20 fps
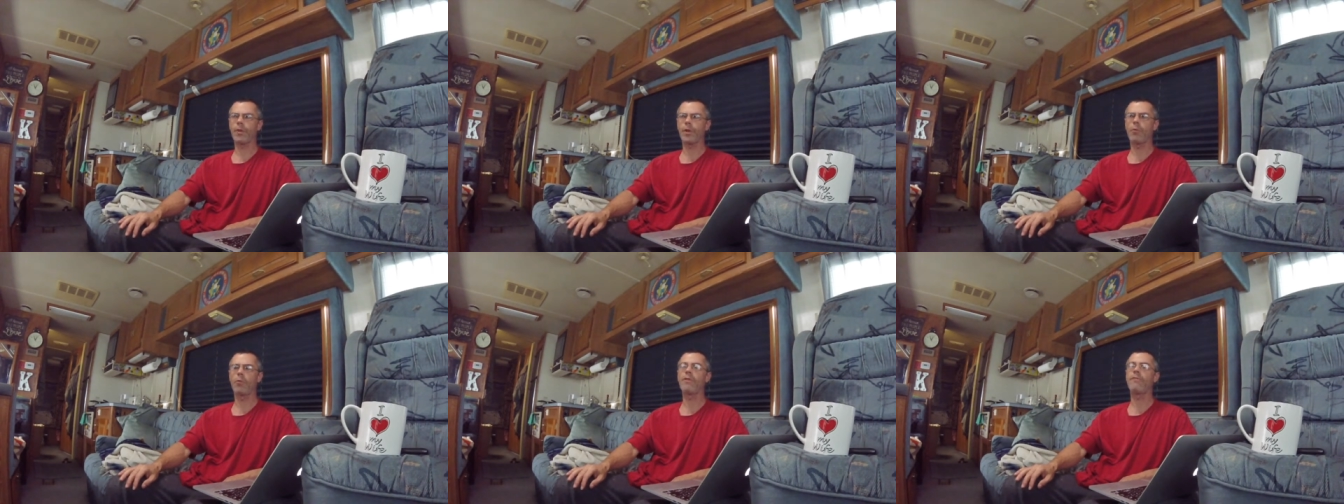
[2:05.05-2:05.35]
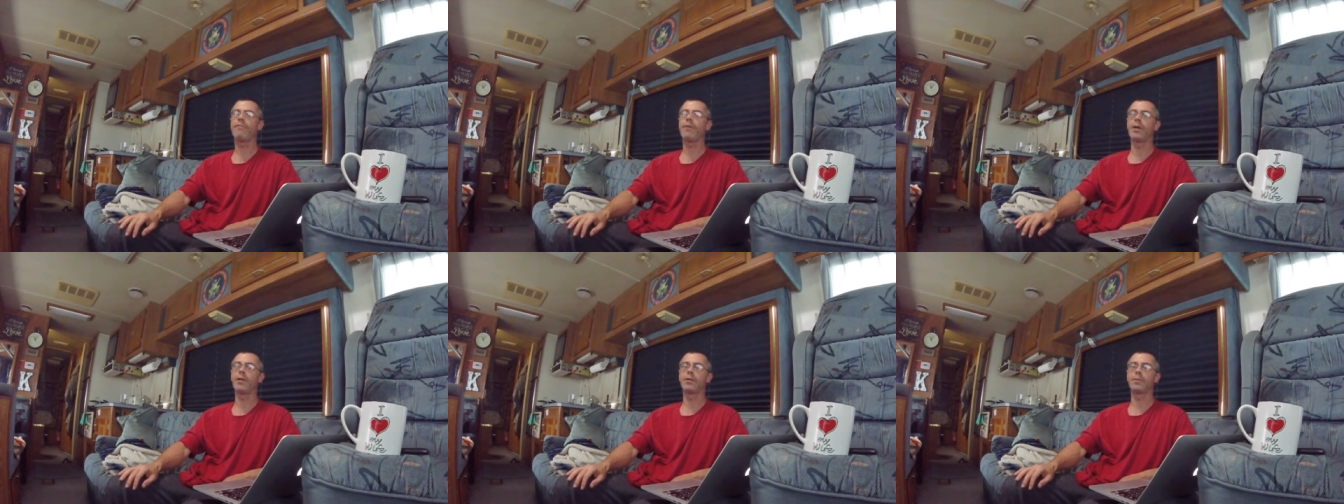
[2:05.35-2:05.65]
We
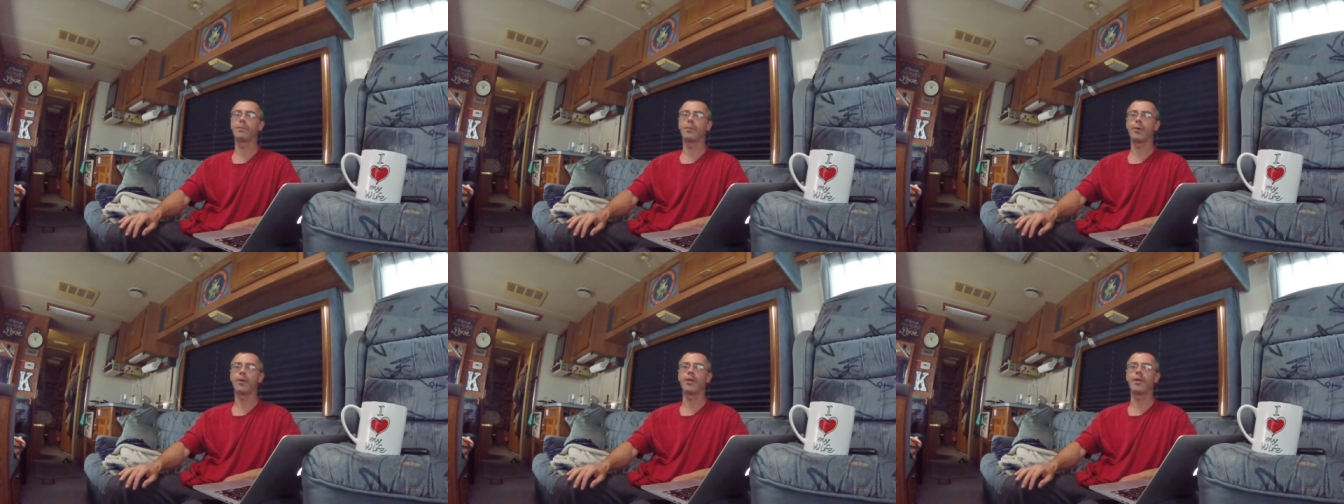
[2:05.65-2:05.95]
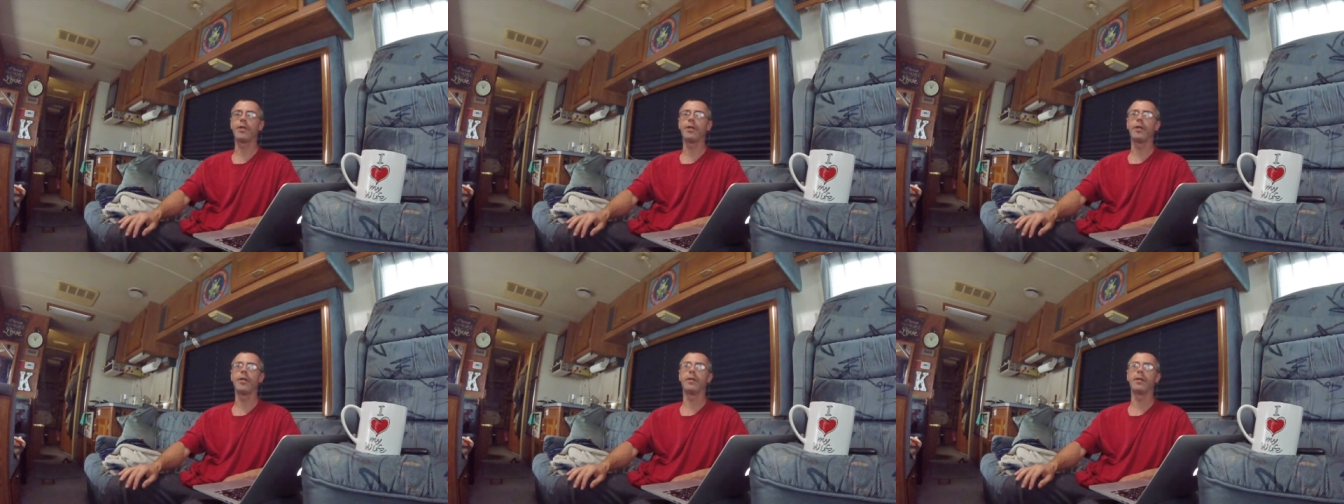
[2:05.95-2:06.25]
felt it pretty
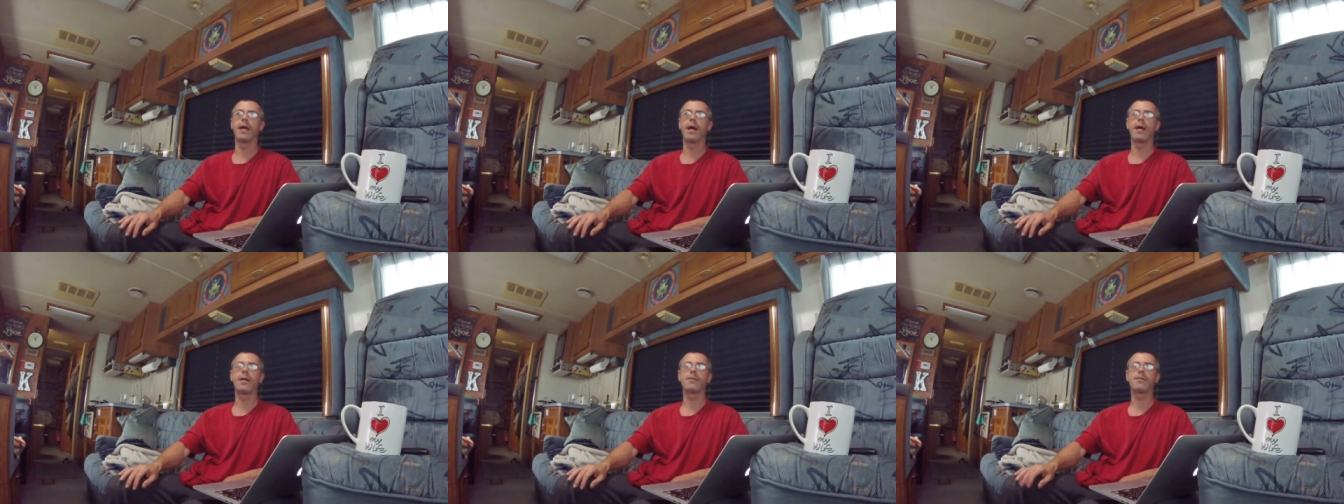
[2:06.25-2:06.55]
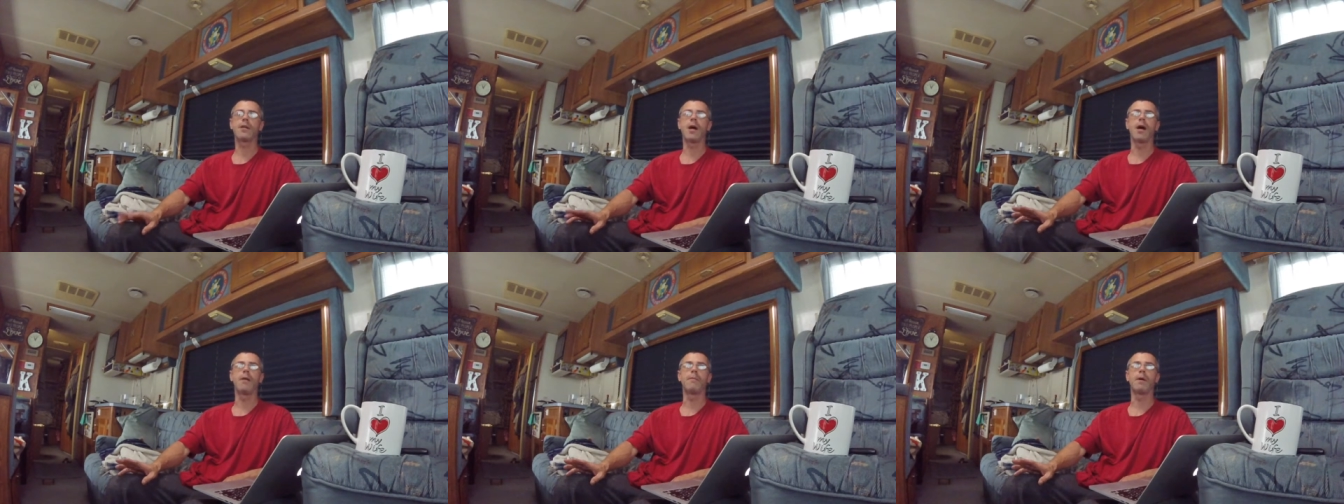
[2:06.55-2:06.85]
good. Last
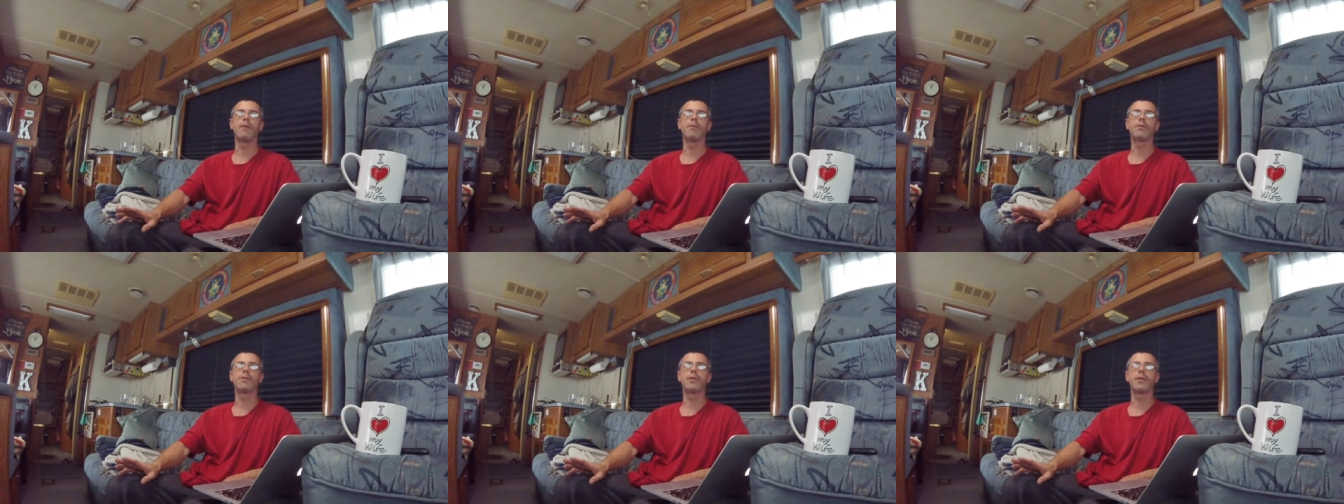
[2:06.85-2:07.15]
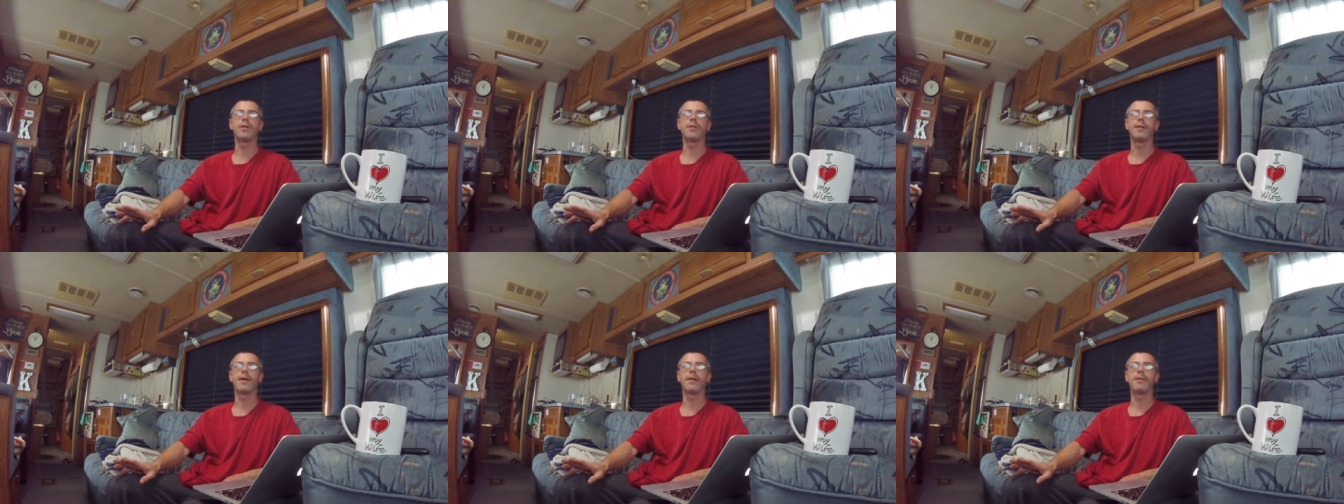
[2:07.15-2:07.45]
time I was in
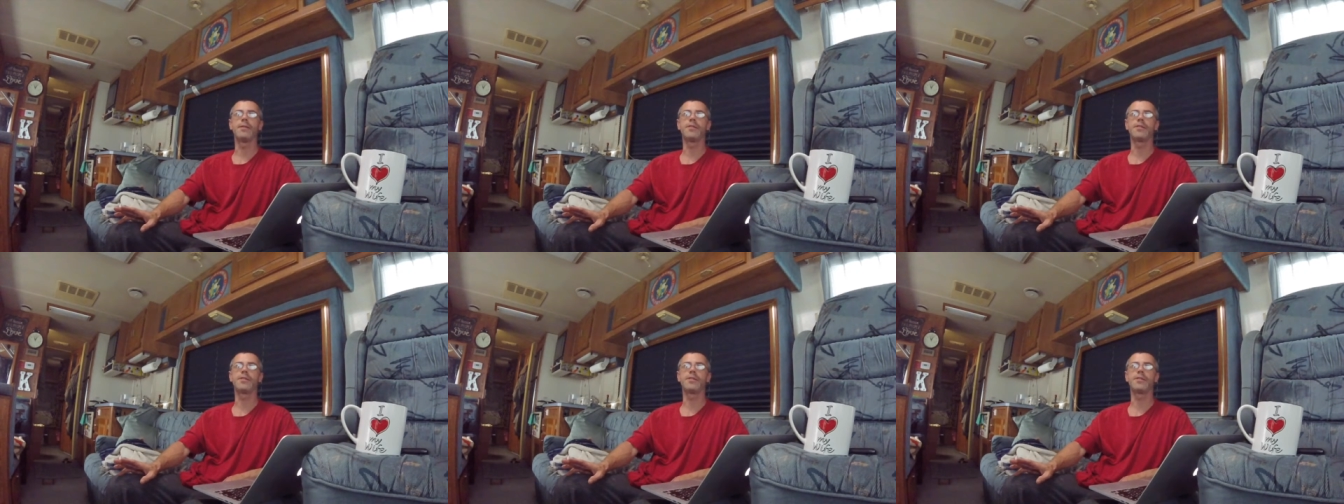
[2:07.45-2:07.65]
a dead